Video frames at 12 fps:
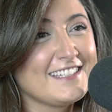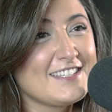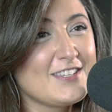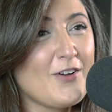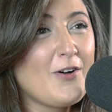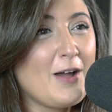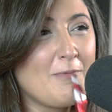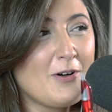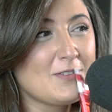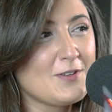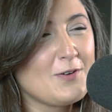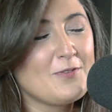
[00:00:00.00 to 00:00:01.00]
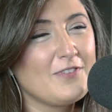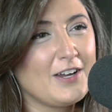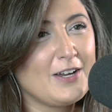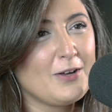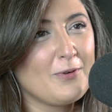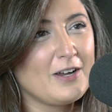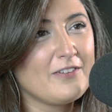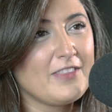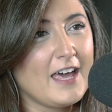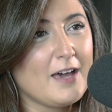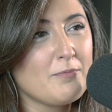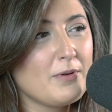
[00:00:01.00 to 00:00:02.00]
So I'm also very aware of
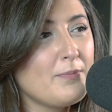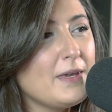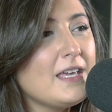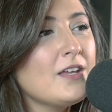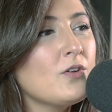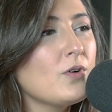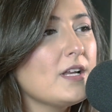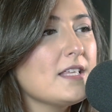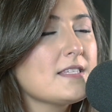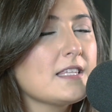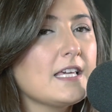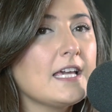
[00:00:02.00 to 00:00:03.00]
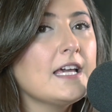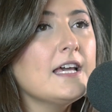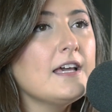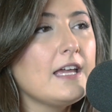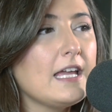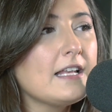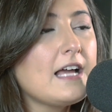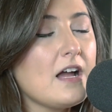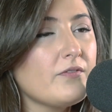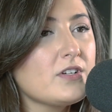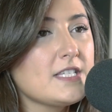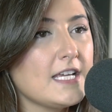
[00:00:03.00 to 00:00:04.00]
that. But being annoyed easily in
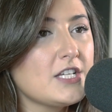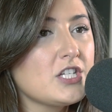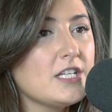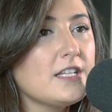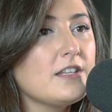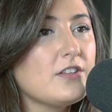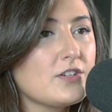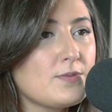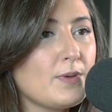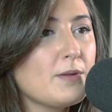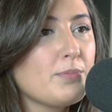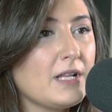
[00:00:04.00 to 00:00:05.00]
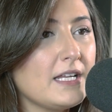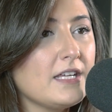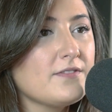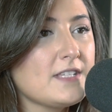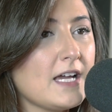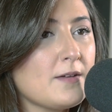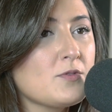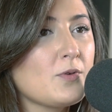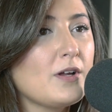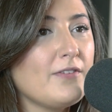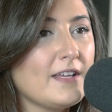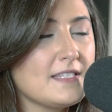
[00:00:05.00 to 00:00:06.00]
conversation, there's been plenty of times
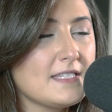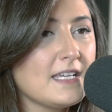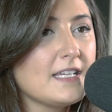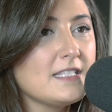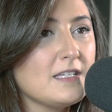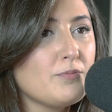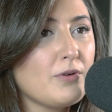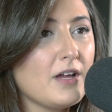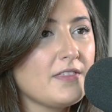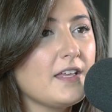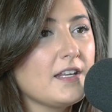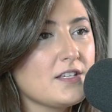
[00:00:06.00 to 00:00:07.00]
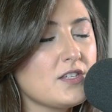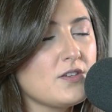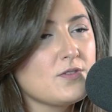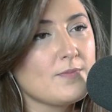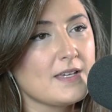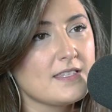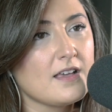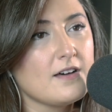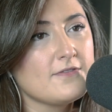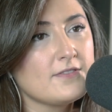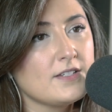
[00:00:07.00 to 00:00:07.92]
where I've had to take a deep breath and excuse myself.